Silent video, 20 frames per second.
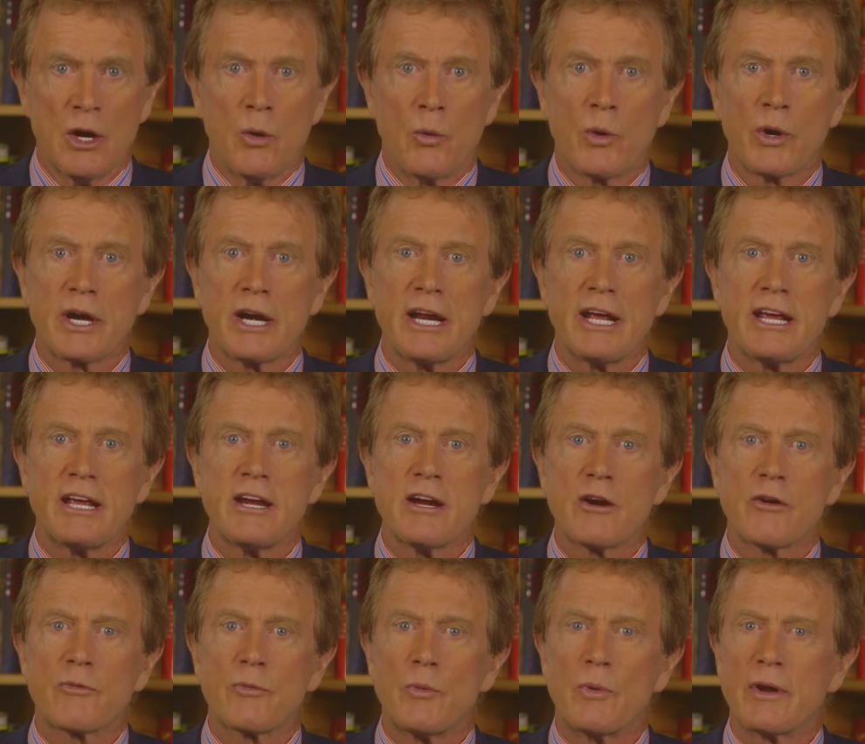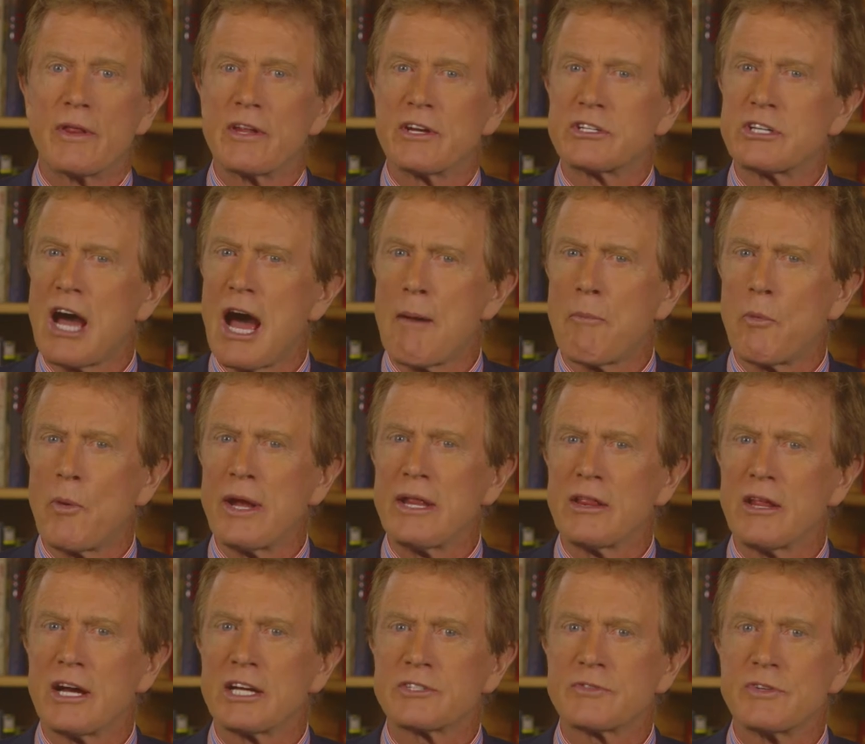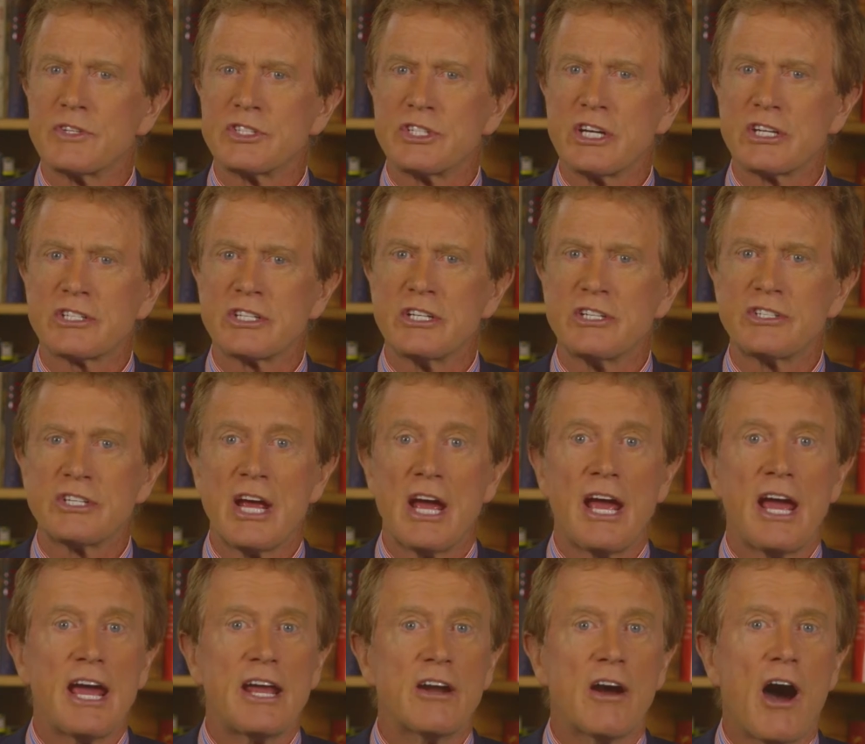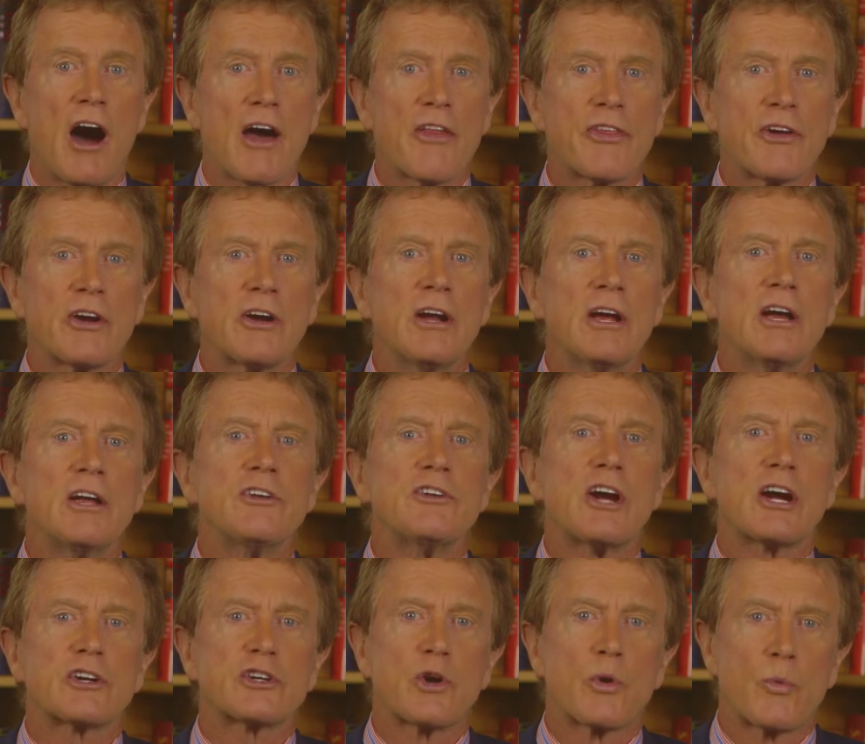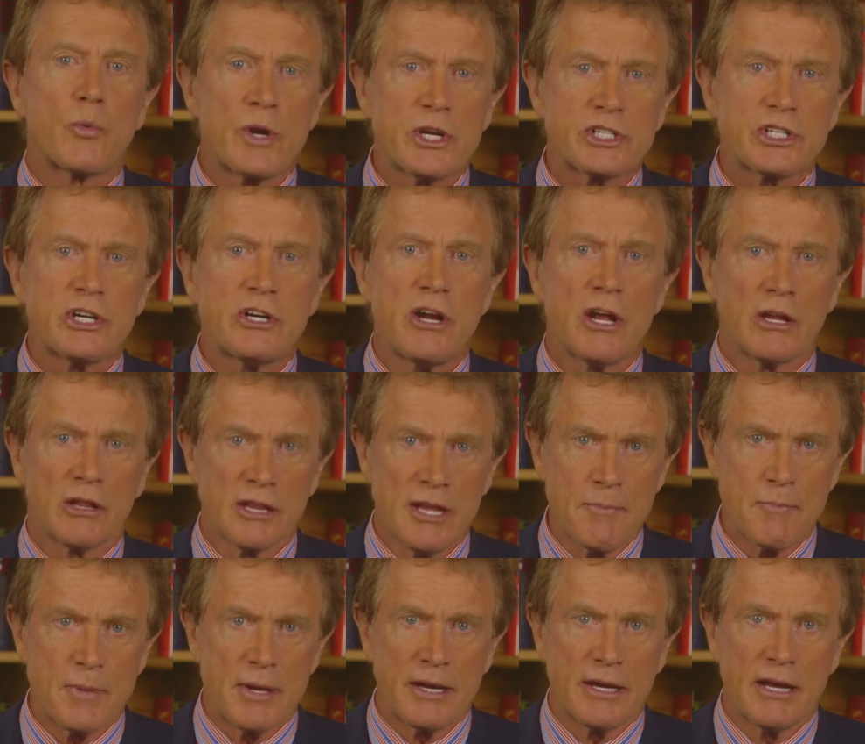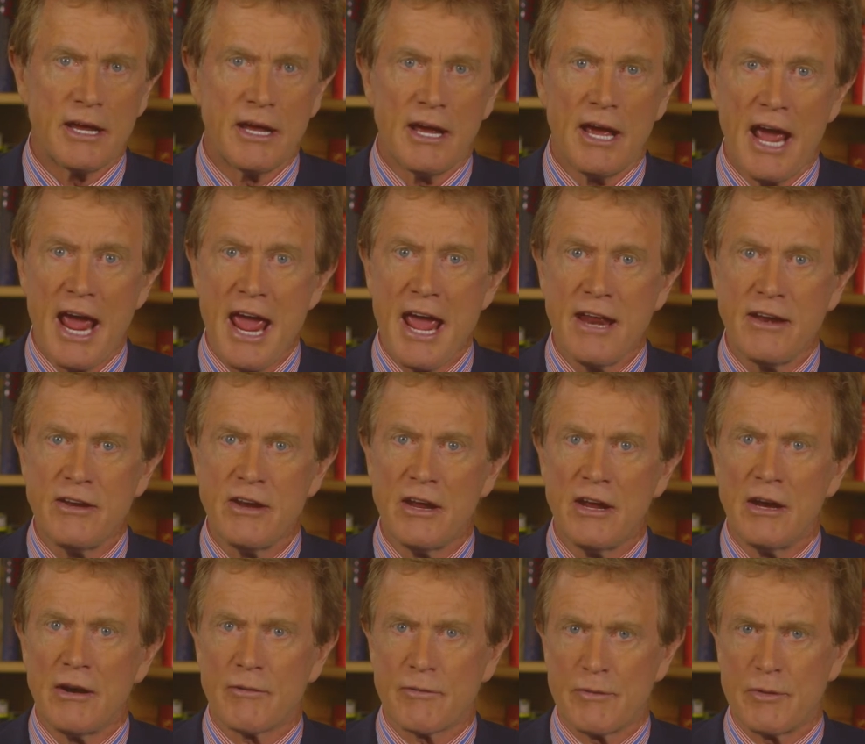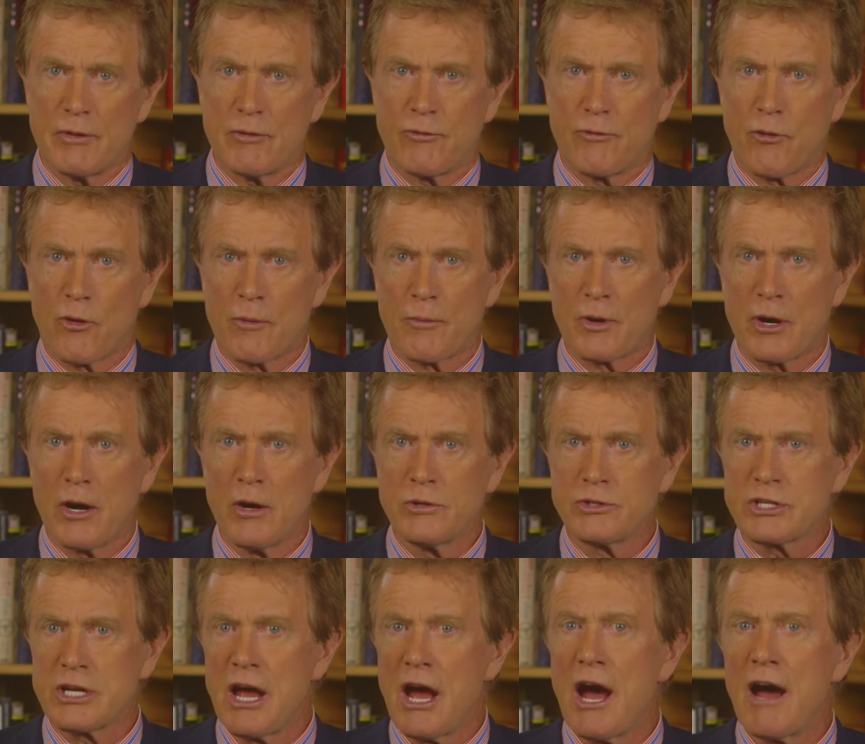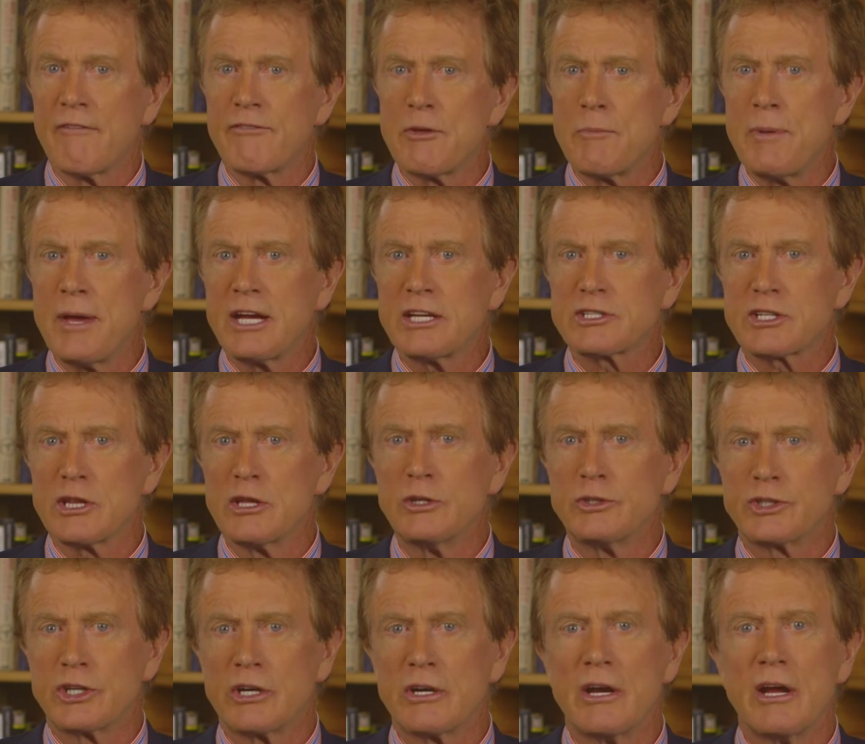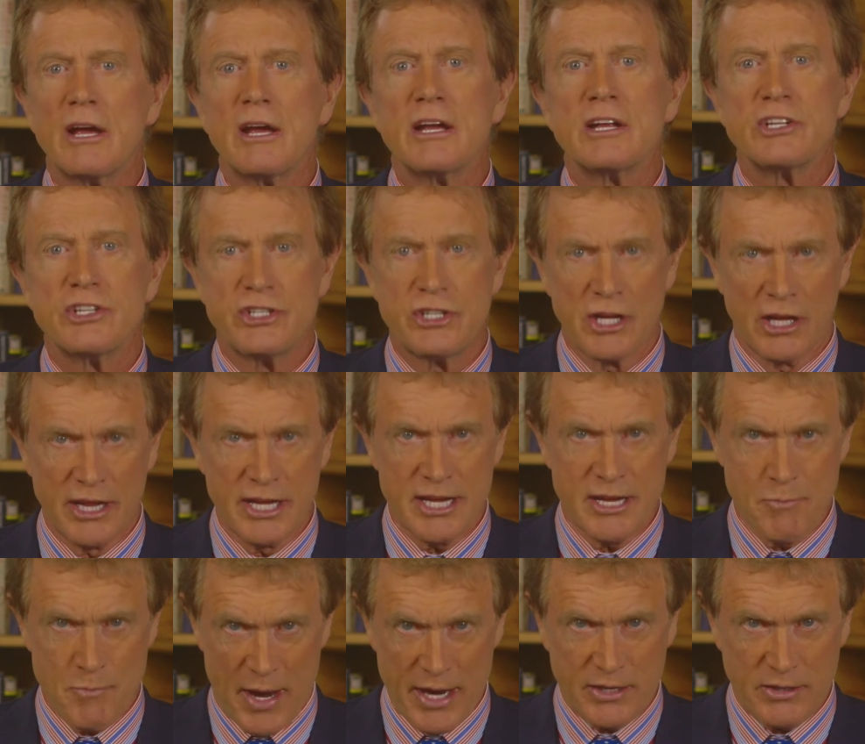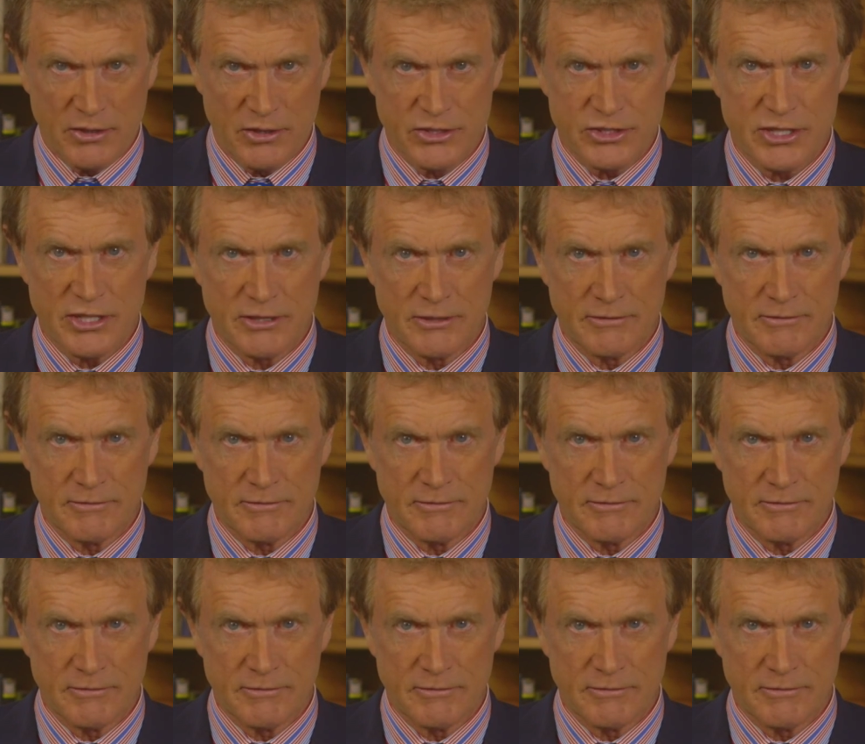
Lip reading: We're going to hear from one of the top weight loss physicians and author, Dr. Richard Lipman, and from the former host of The Biggest Loser, Jillian Michaels.